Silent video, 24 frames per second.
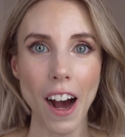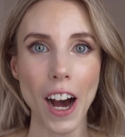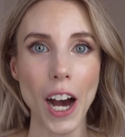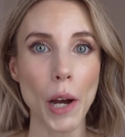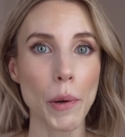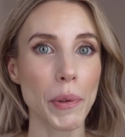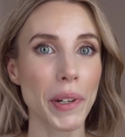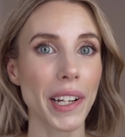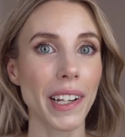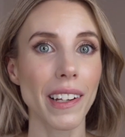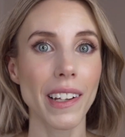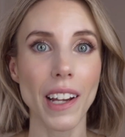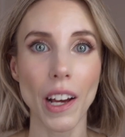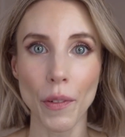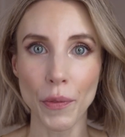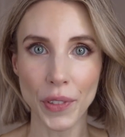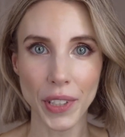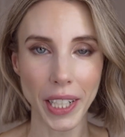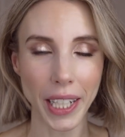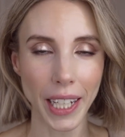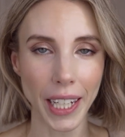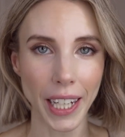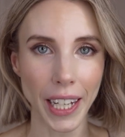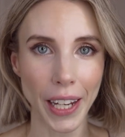I would love
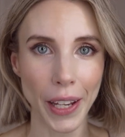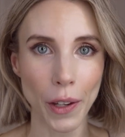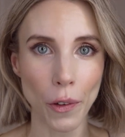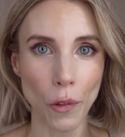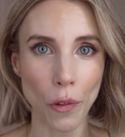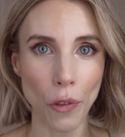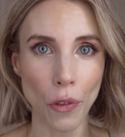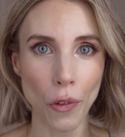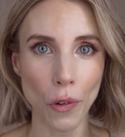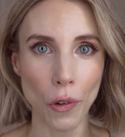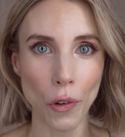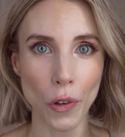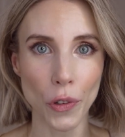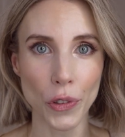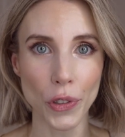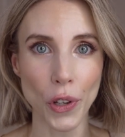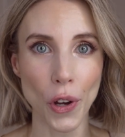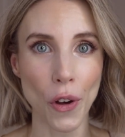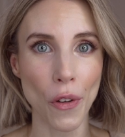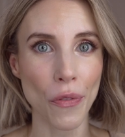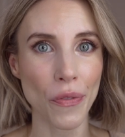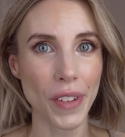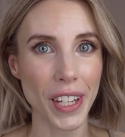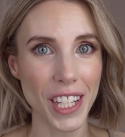to hear your thoughts
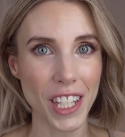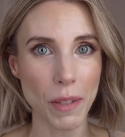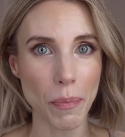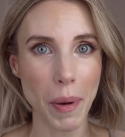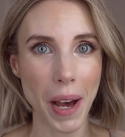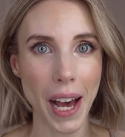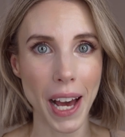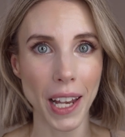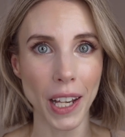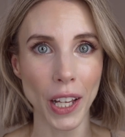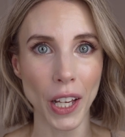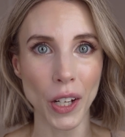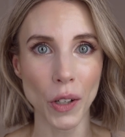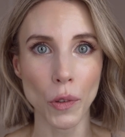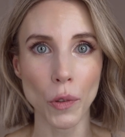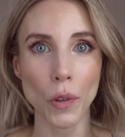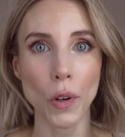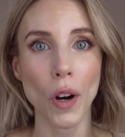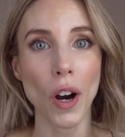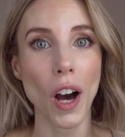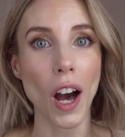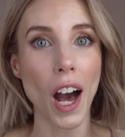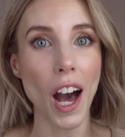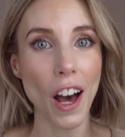on this palette
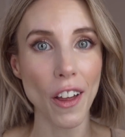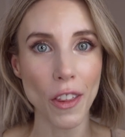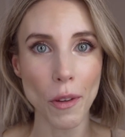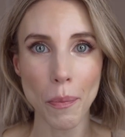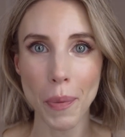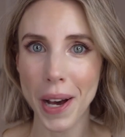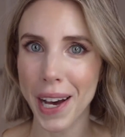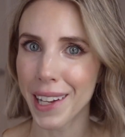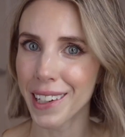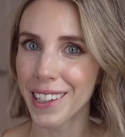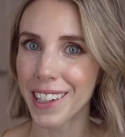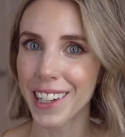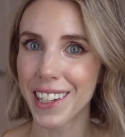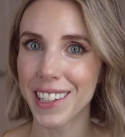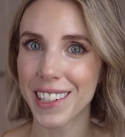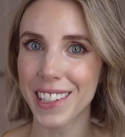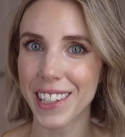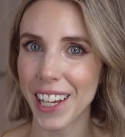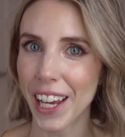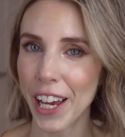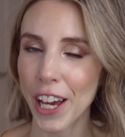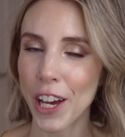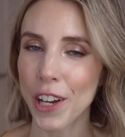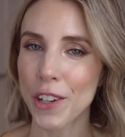or her other
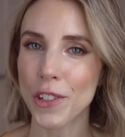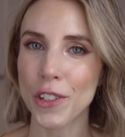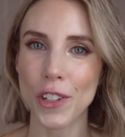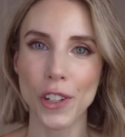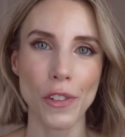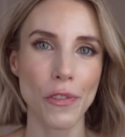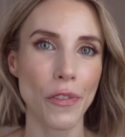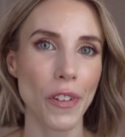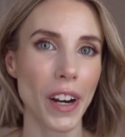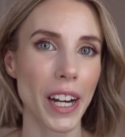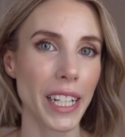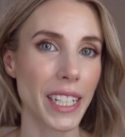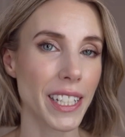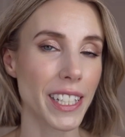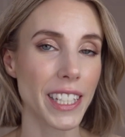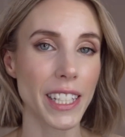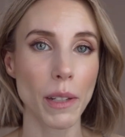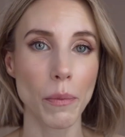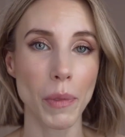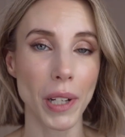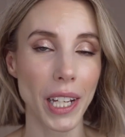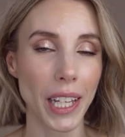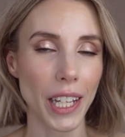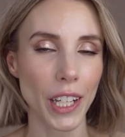palettes. Do you find
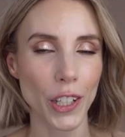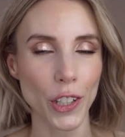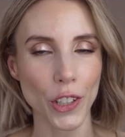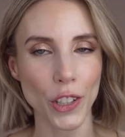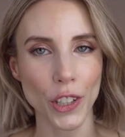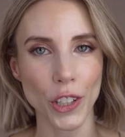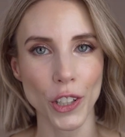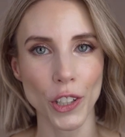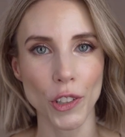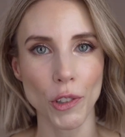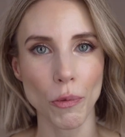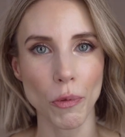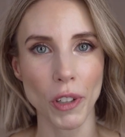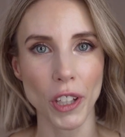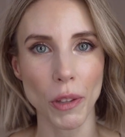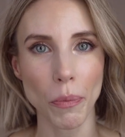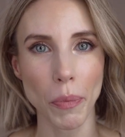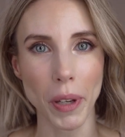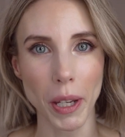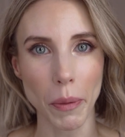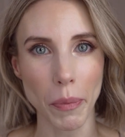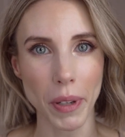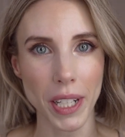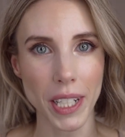similar issues with
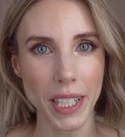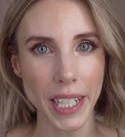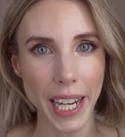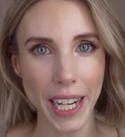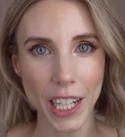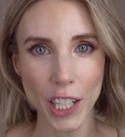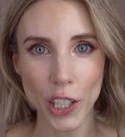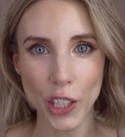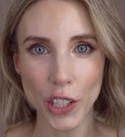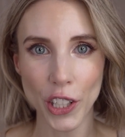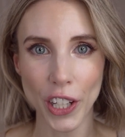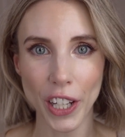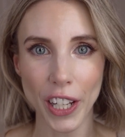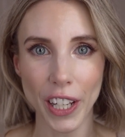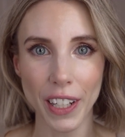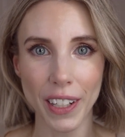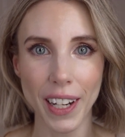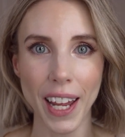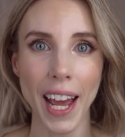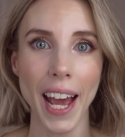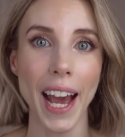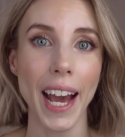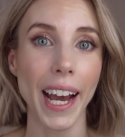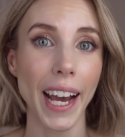
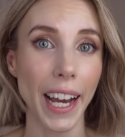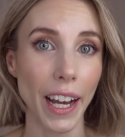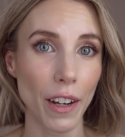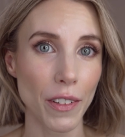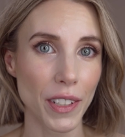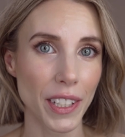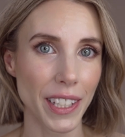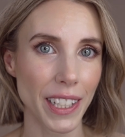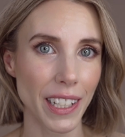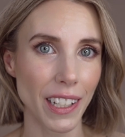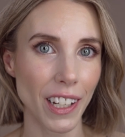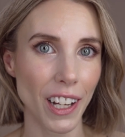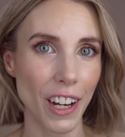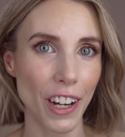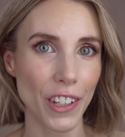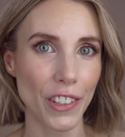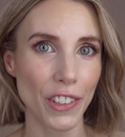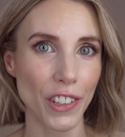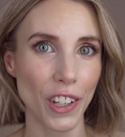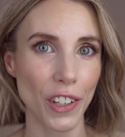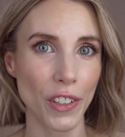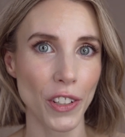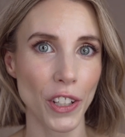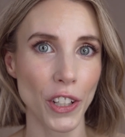pigmentation? How does it
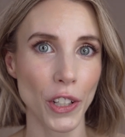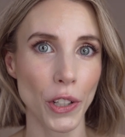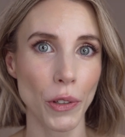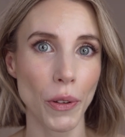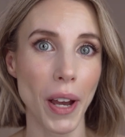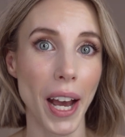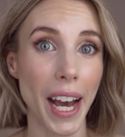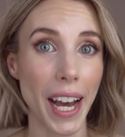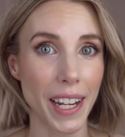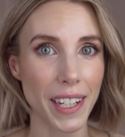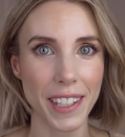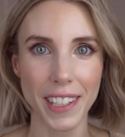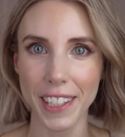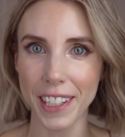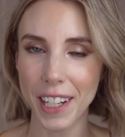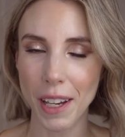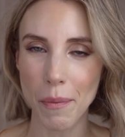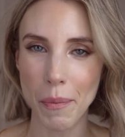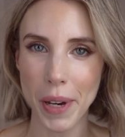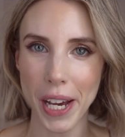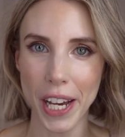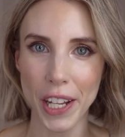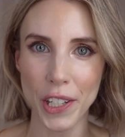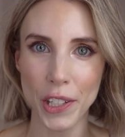last on you? How does it
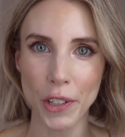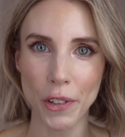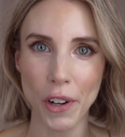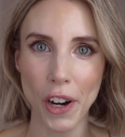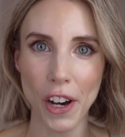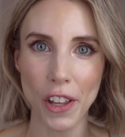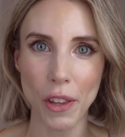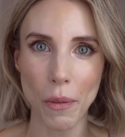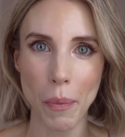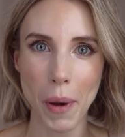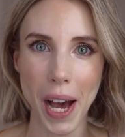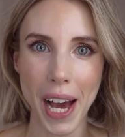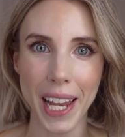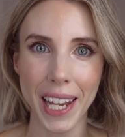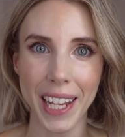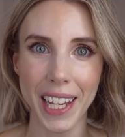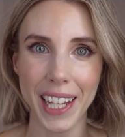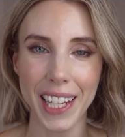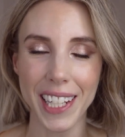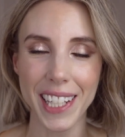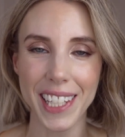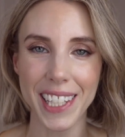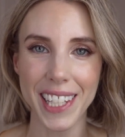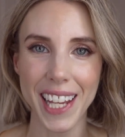compare to your other
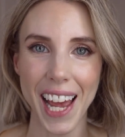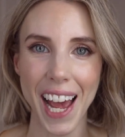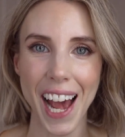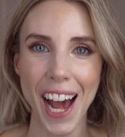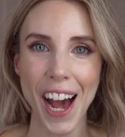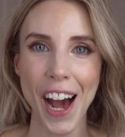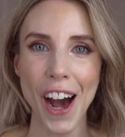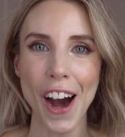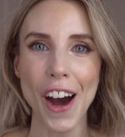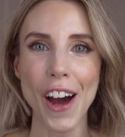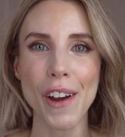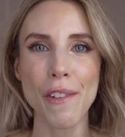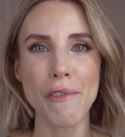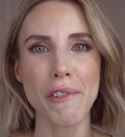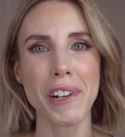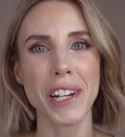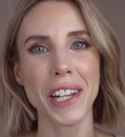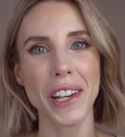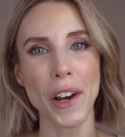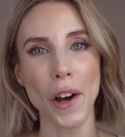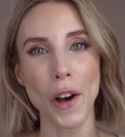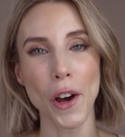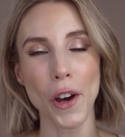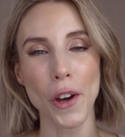palettes? I
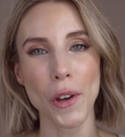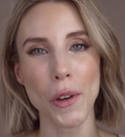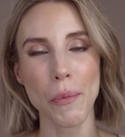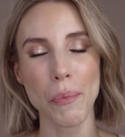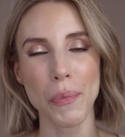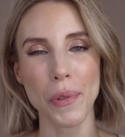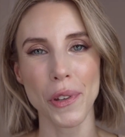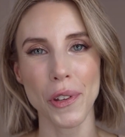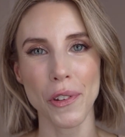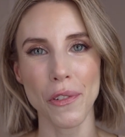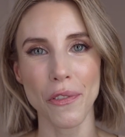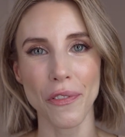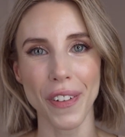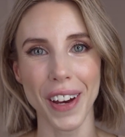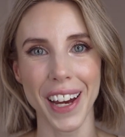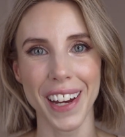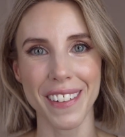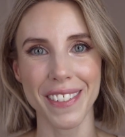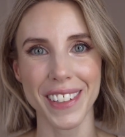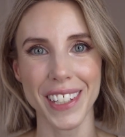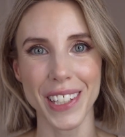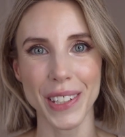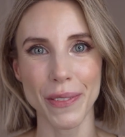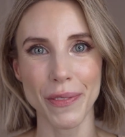really hope you
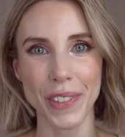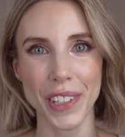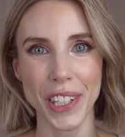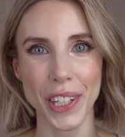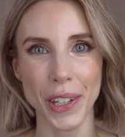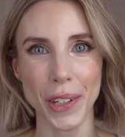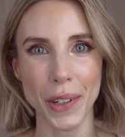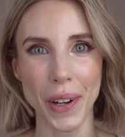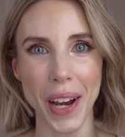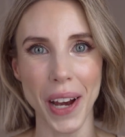found this video